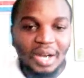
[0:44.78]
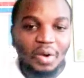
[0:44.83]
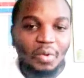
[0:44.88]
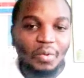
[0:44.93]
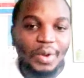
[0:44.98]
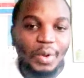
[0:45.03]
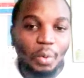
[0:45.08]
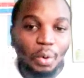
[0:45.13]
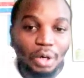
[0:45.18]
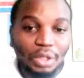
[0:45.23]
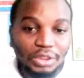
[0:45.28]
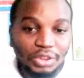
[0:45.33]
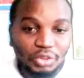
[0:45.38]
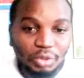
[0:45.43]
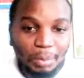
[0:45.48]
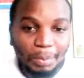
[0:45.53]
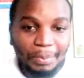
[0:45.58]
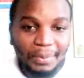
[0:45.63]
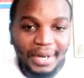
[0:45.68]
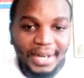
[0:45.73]
We want
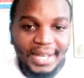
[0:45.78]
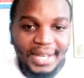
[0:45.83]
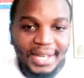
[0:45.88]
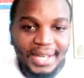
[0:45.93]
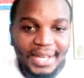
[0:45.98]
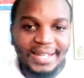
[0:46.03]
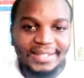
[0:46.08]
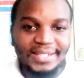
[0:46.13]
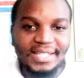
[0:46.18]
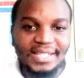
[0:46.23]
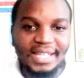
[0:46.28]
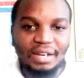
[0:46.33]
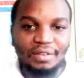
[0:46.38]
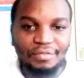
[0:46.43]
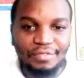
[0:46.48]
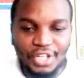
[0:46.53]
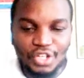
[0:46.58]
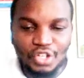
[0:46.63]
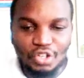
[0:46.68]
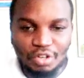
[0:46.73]
to pray that
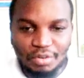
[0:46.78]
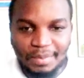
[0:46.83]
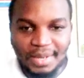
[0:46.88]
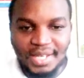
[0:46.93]
salvation